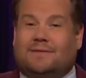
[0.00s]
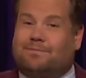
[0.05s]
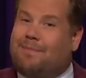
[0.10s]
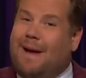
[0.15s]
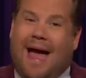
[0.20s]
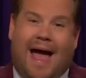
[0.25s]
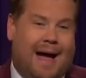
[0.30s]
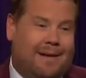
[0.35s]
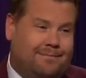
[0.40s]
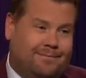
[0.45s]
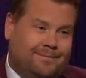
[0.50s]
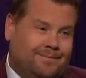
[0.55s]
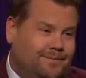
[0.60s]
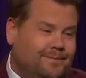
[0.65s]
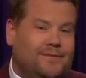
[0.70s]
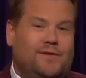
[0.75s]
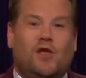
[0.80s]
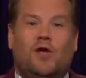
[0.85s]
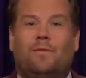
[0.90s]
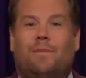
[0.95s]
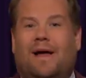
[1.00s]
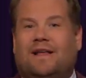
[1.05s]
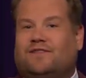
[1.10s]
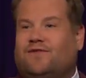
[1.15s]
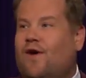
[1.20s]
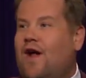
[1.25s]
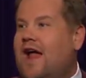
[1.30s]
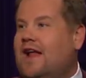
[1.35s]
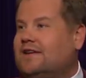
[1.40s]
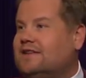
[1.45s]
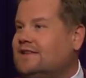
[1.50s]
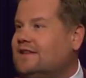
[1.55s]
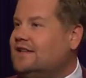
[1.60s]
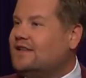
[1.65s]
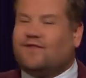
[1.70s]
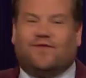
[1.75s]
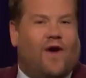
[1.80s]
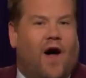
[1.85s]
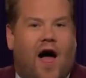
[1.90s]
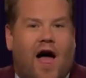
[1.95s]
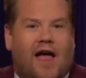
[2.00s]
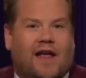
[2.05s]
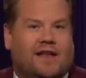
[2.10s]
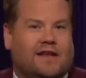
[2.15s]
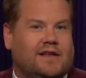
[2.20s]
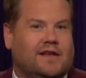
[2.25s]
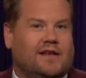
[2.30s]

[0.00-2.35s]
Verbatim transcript: bam, new best friend. It's fine.